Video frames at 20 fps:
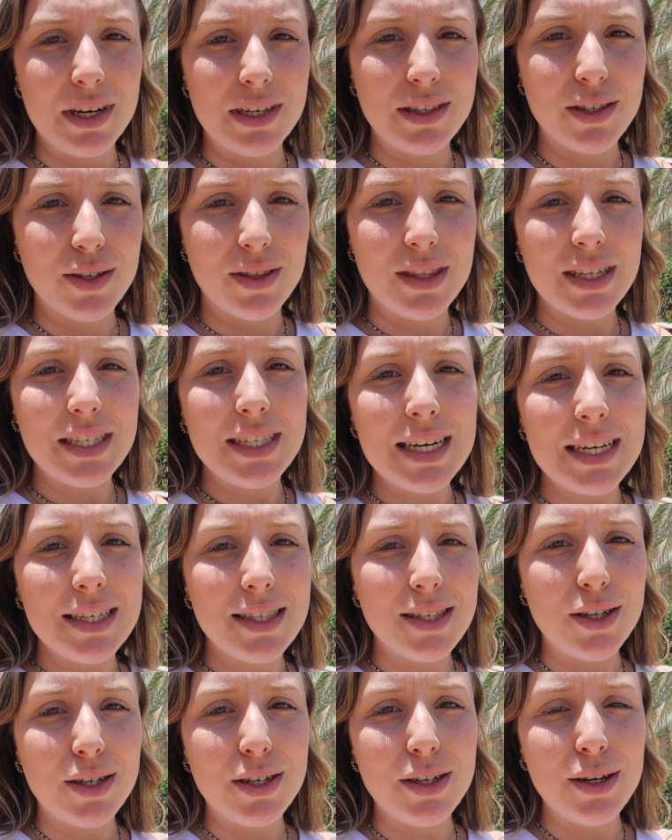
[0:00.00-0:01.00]
into the
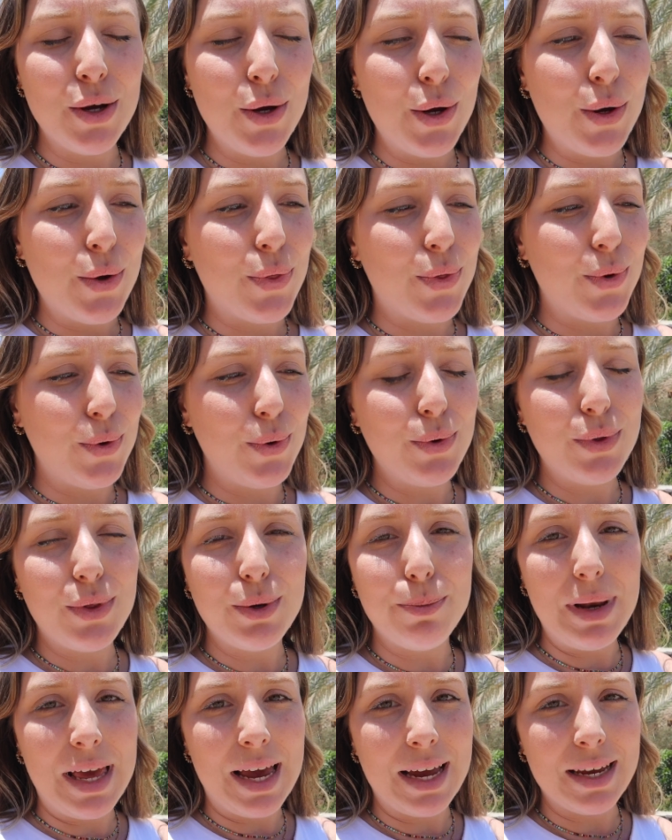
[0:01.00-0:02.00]
desert, through
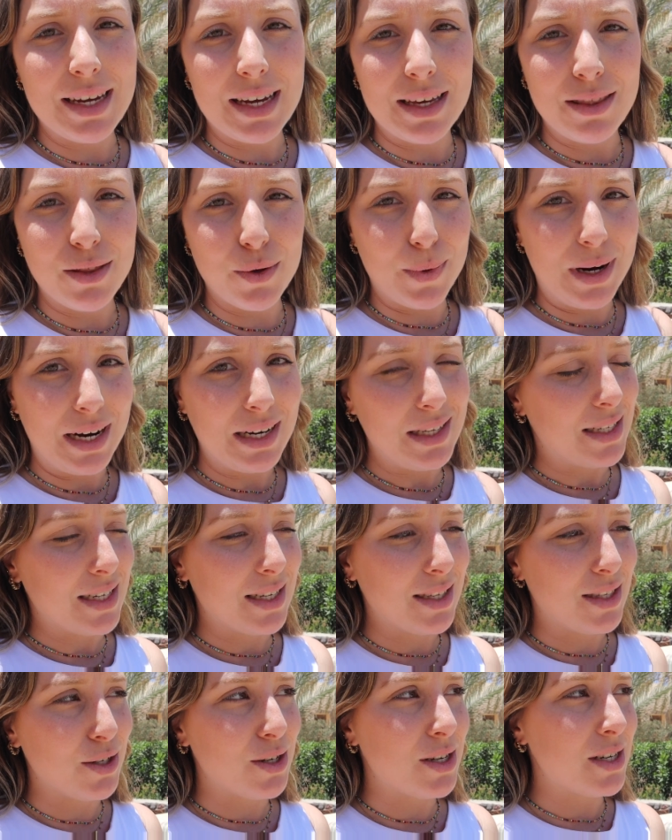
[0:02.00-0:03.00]
the Black and the White
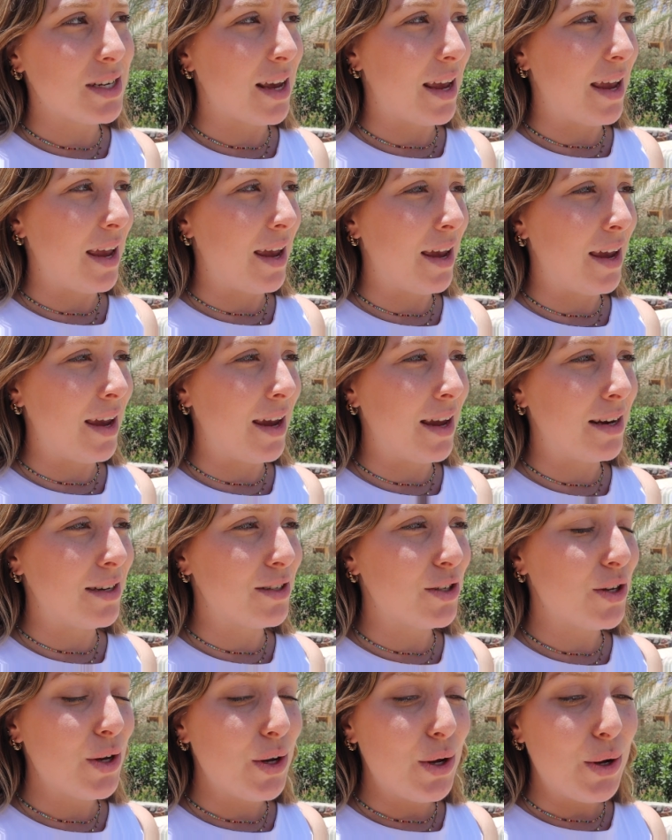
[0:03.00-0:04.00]
Desert,
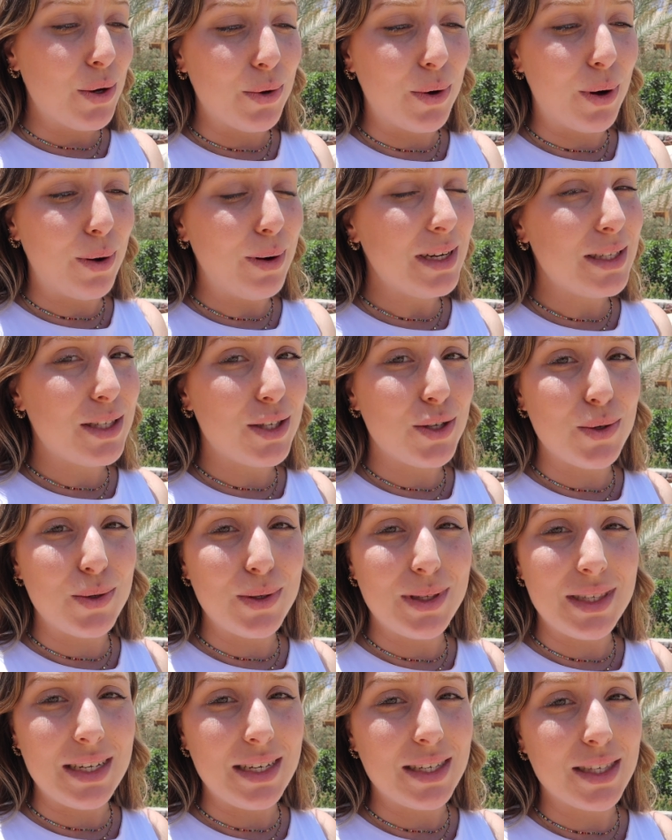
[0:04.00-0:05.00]
and going
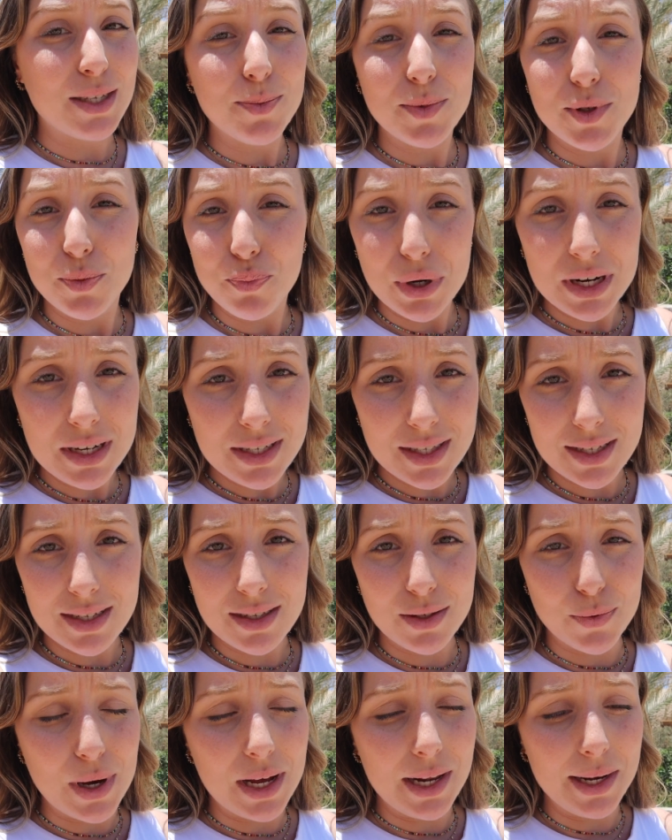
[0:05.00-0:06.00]
to see some springs
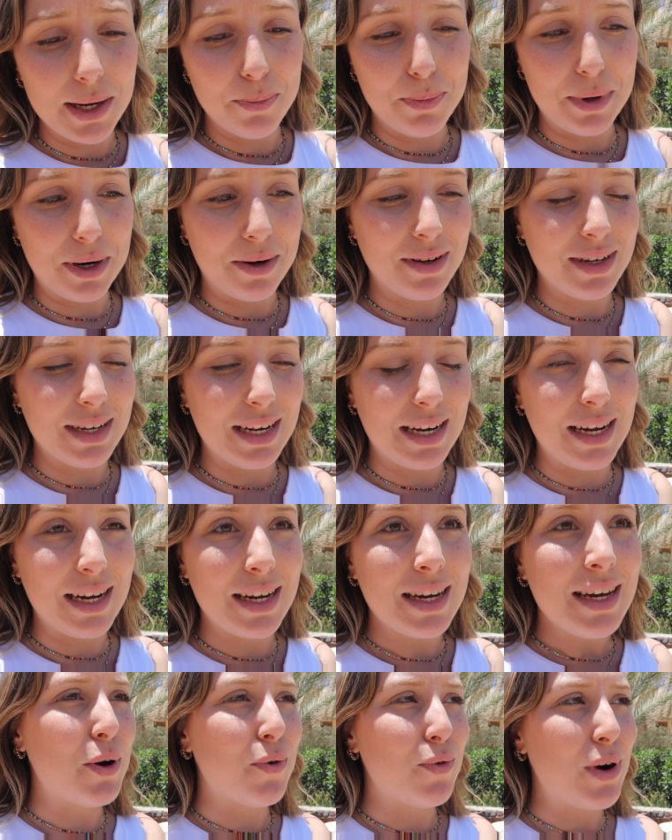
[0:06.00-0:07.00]
as well.
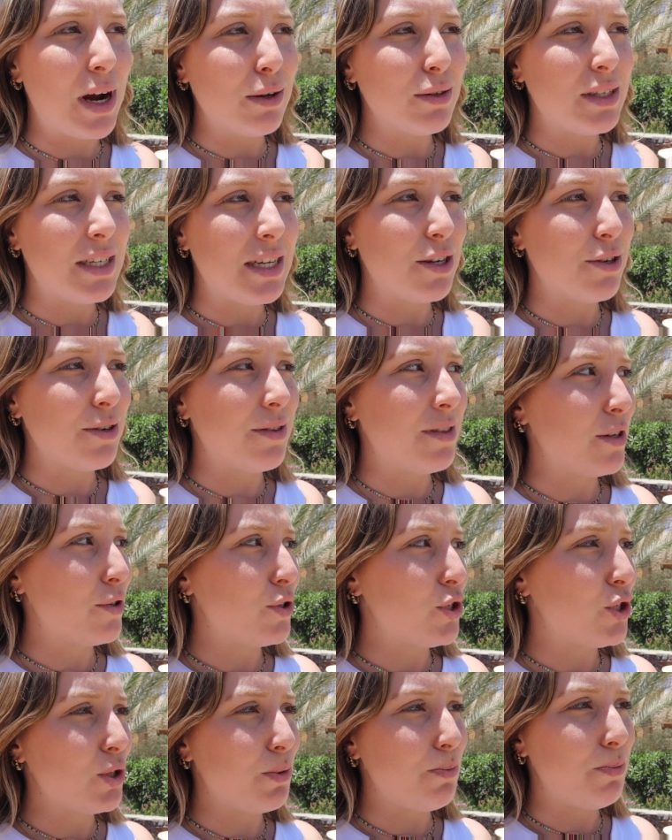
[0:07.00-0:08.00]
Apparently around here
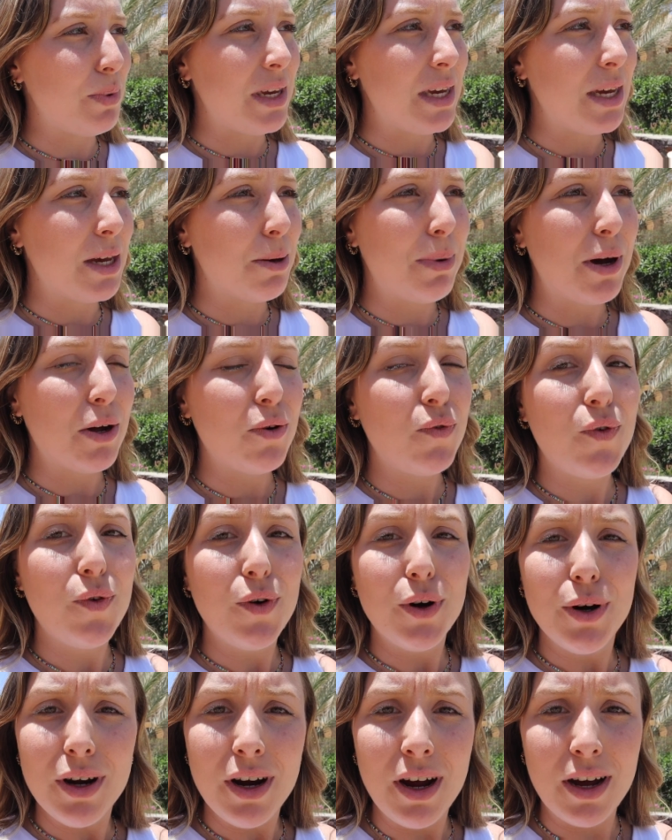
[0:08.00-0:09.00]
there should be about
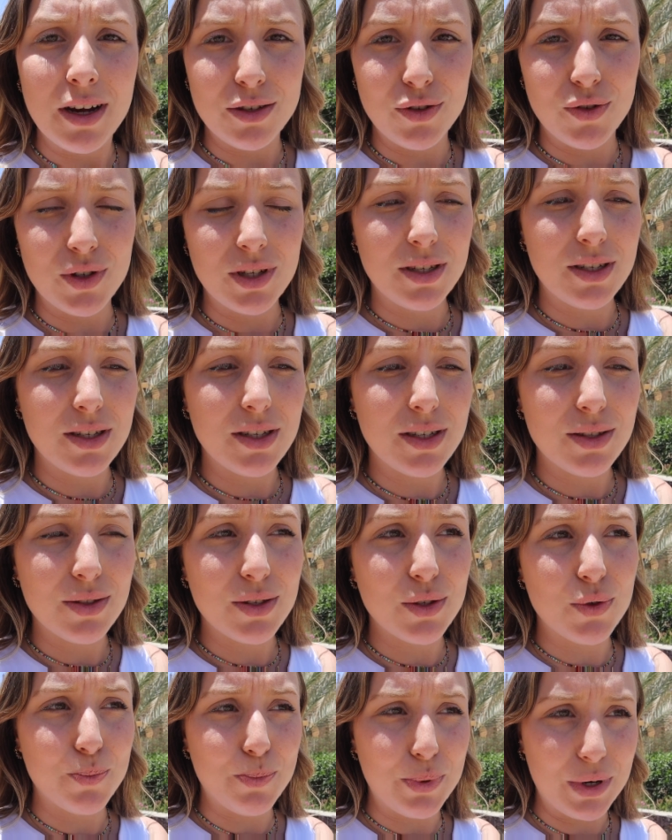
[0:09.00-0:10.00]
400
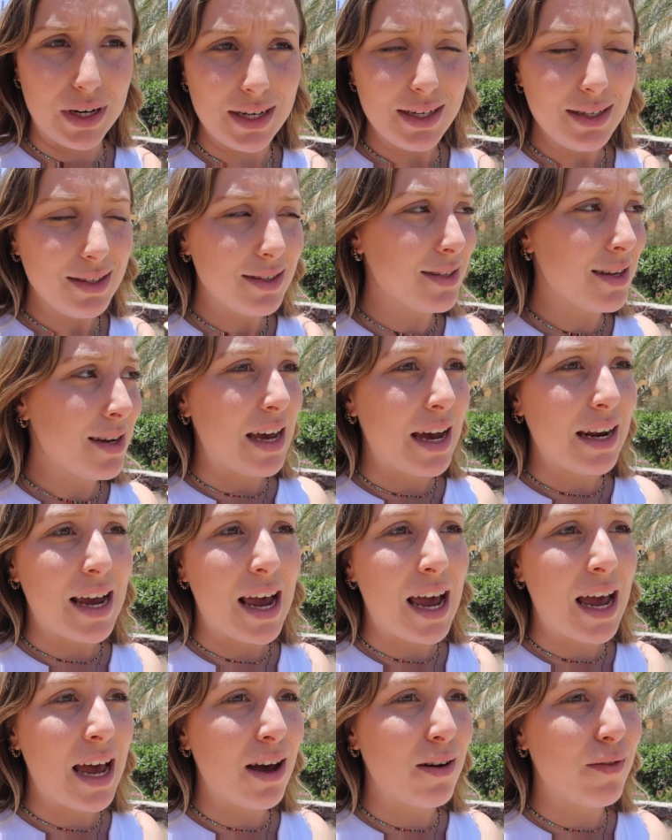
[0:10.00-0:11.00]
springs that
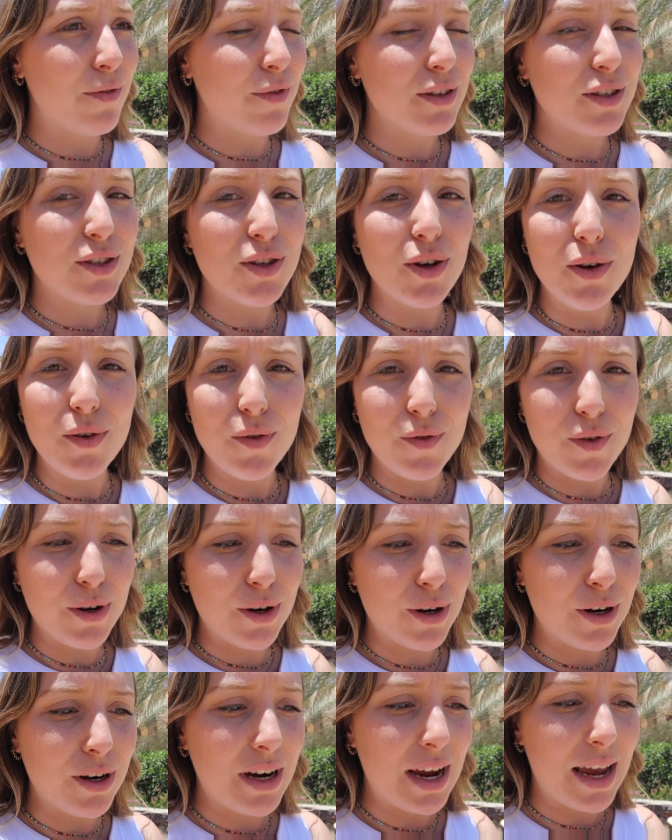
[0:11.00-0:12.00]
have
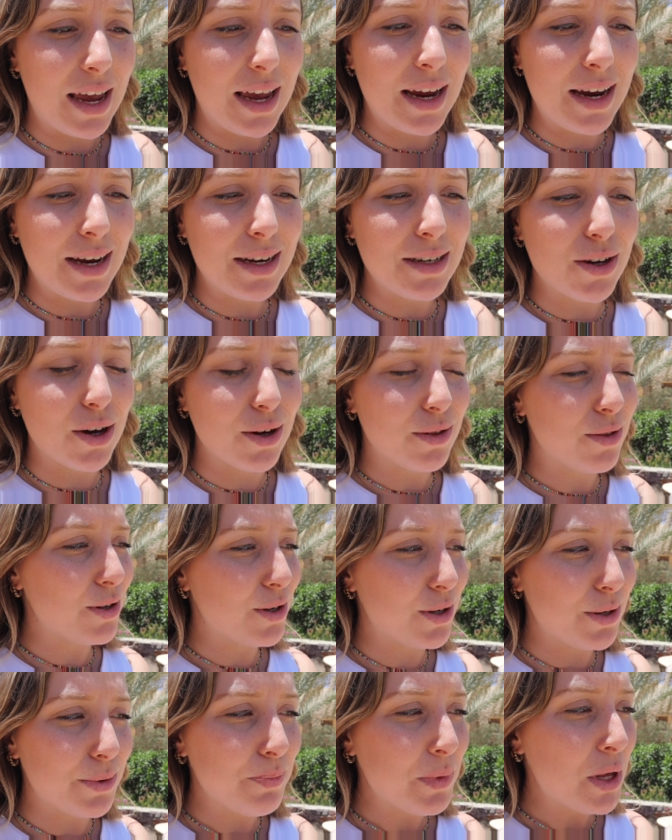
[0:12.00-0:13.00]
sulfur and
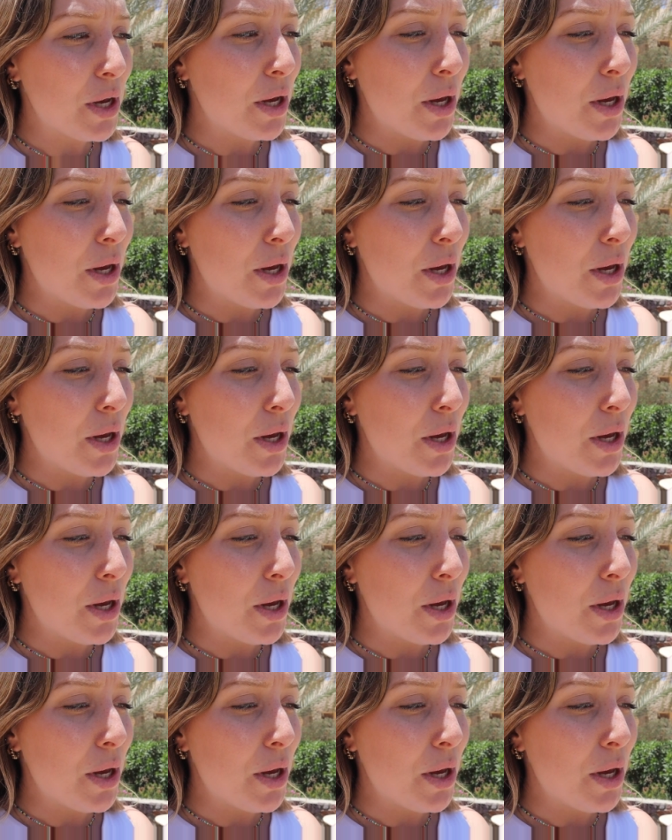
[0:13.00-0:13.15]
other